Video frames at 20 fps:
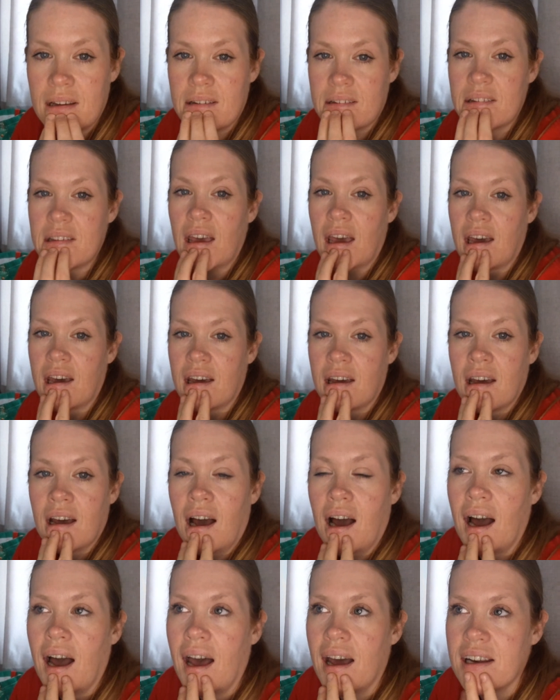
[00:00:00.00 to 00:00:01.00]
Yeah,
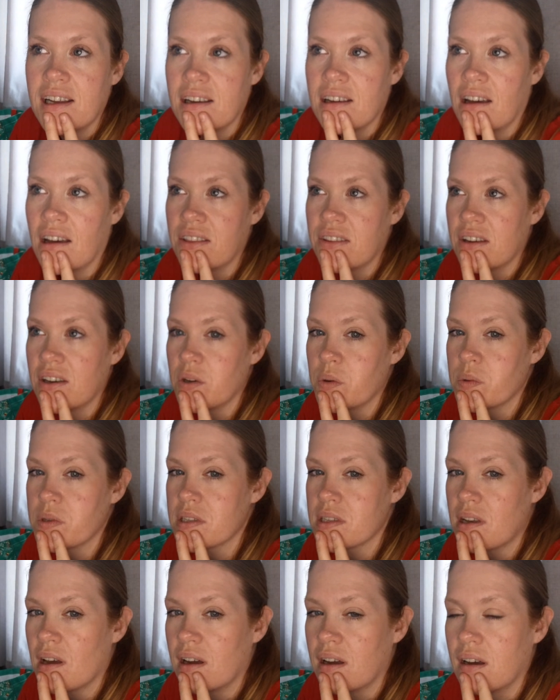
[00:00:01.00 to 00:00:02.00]
I had it, I think it
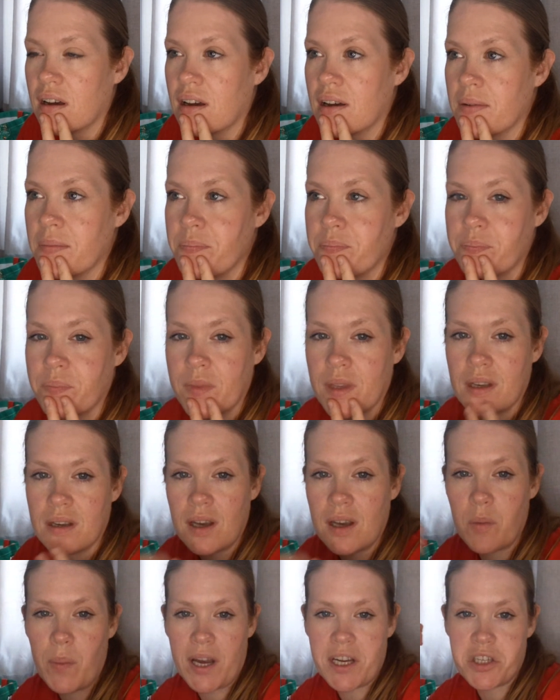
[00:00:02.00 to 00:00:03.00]
was like a
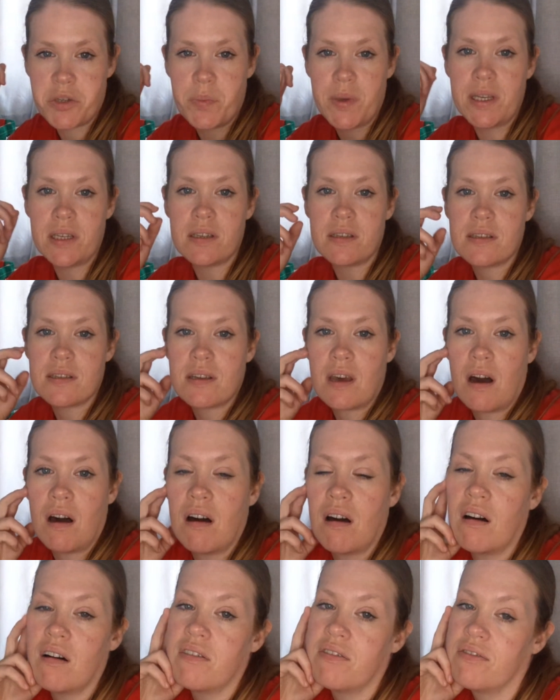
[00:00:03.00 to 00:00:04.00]
pashmina
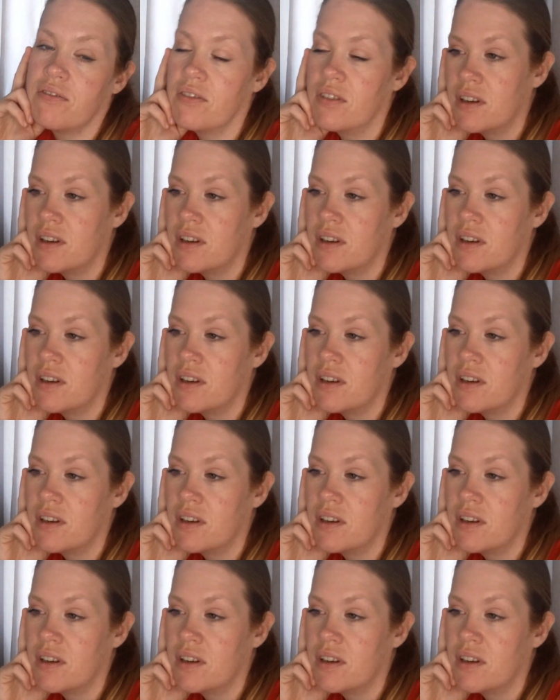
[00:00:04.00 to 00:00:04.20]
scarf